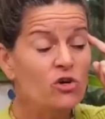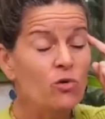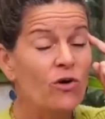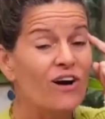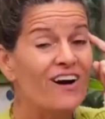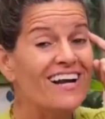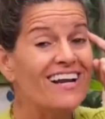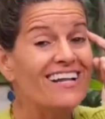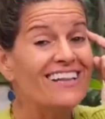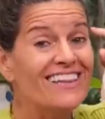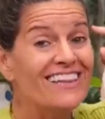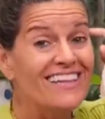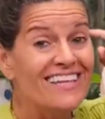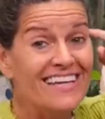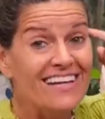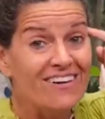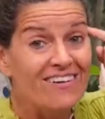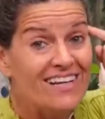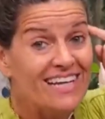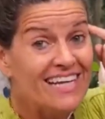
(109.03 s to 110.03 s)
you are
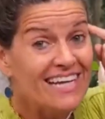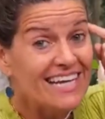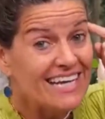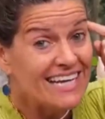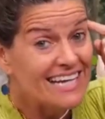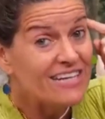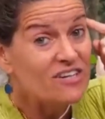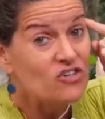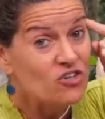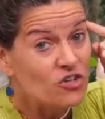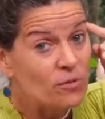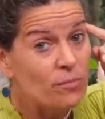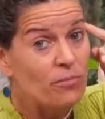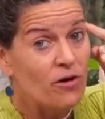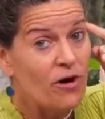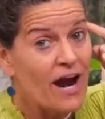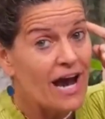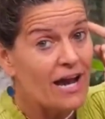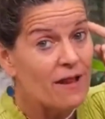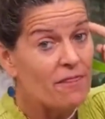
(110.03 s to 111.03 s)
literally in your
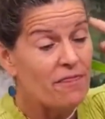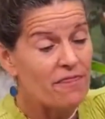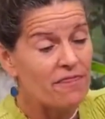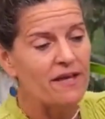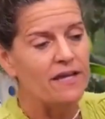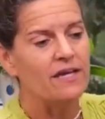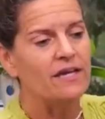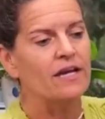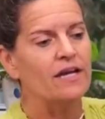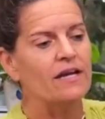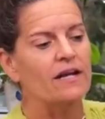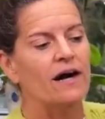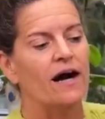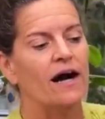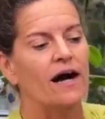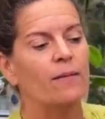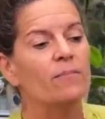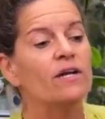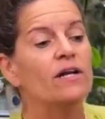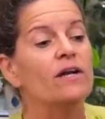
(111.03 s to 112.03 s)
brain thinking,
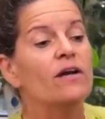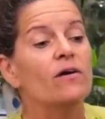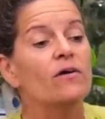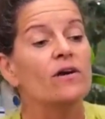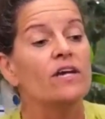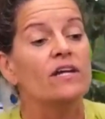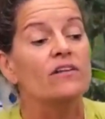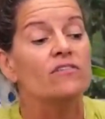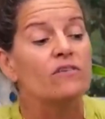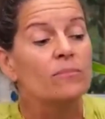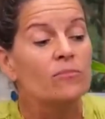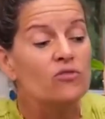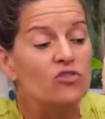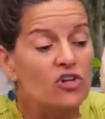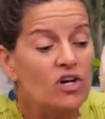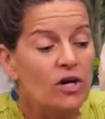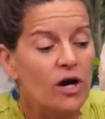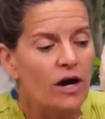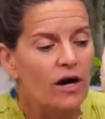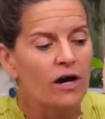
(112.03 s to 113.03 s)
I'm going to go get some
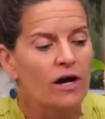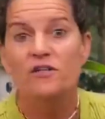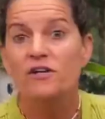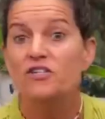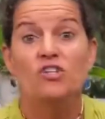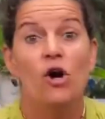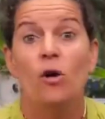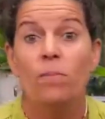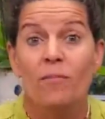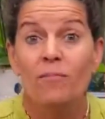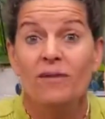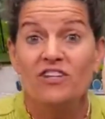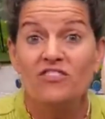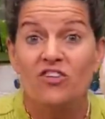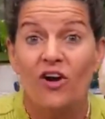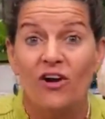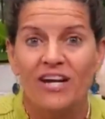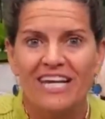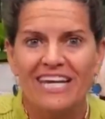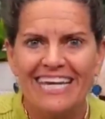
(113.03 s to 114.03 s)
sugar, the dopamine's
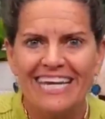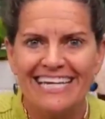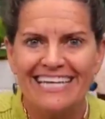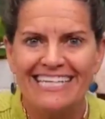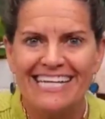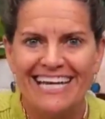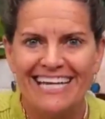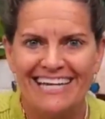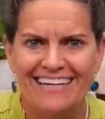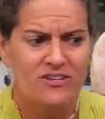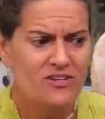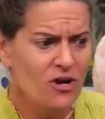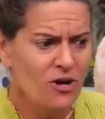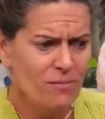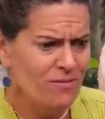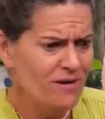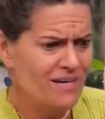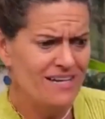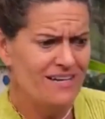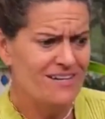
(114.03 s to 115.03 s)
already kicked in. The
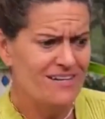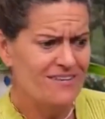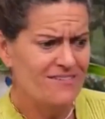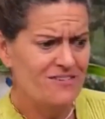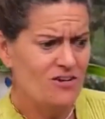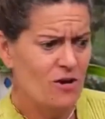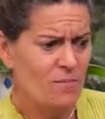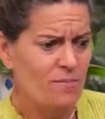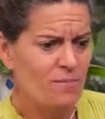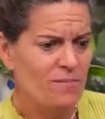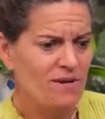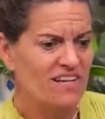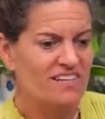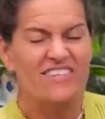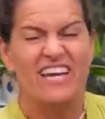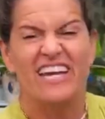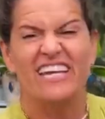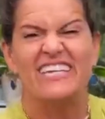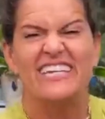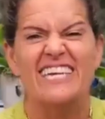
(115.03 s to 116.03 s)
dopamine is
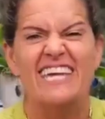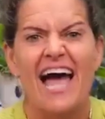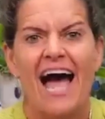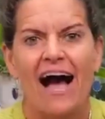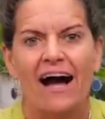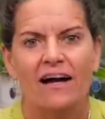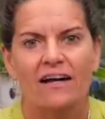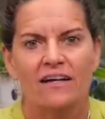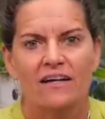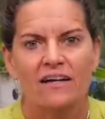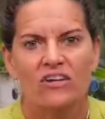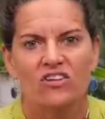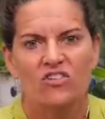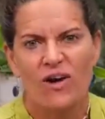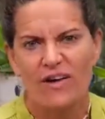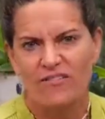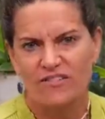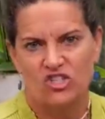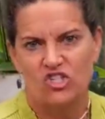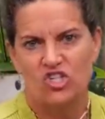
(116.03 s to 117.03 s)
like, yeah,
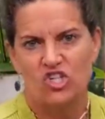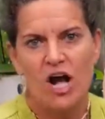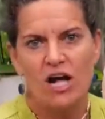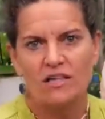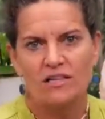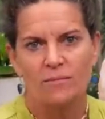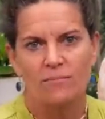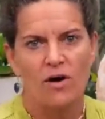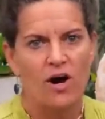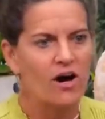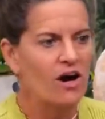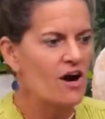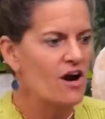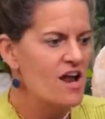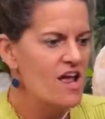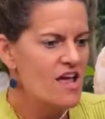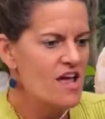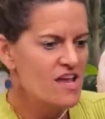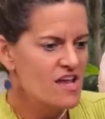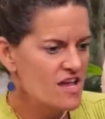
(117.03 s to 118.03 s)
you have a chocolate bar
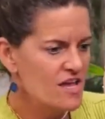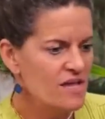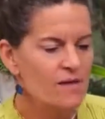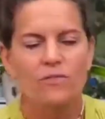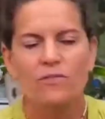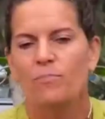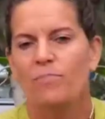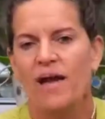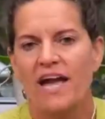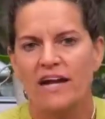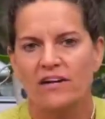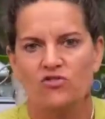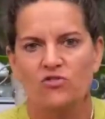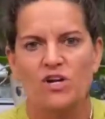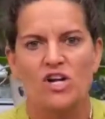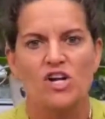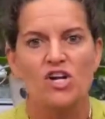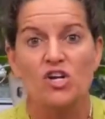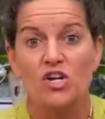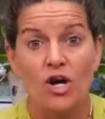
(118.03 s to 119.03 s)
in the
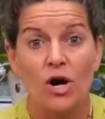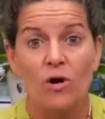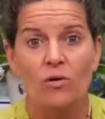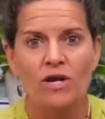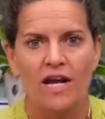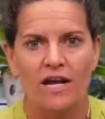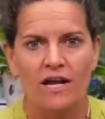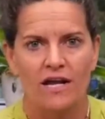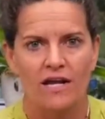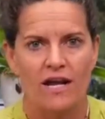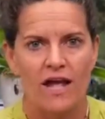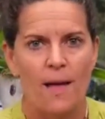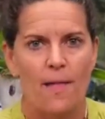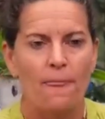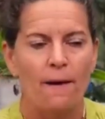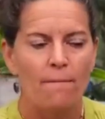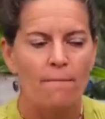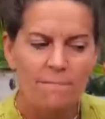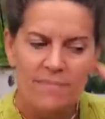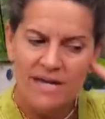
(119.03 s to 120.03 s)
pantry, go get it.
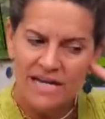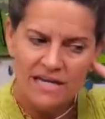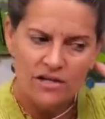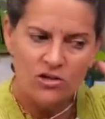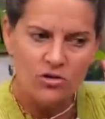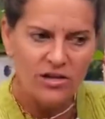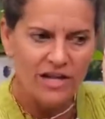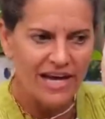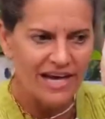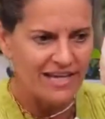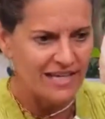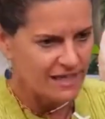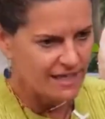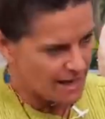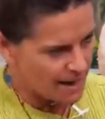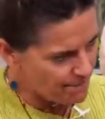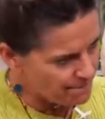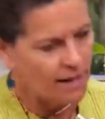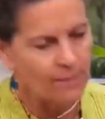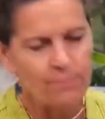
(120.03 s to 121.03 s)
And the minute you're like,
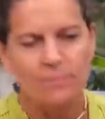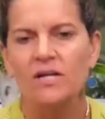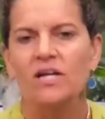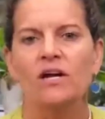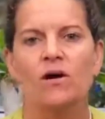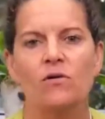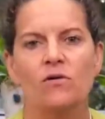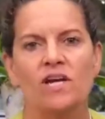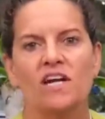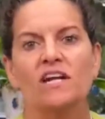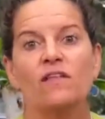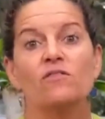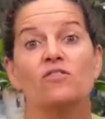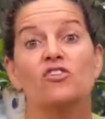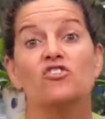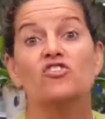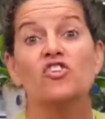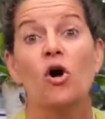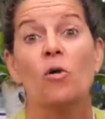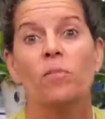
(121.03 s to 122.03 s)
yep, I'm gonna go get it,
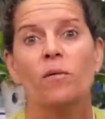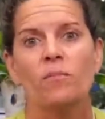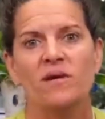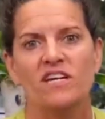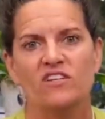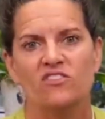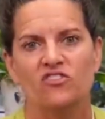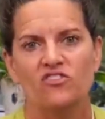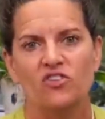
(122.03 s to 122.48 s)
the dopamine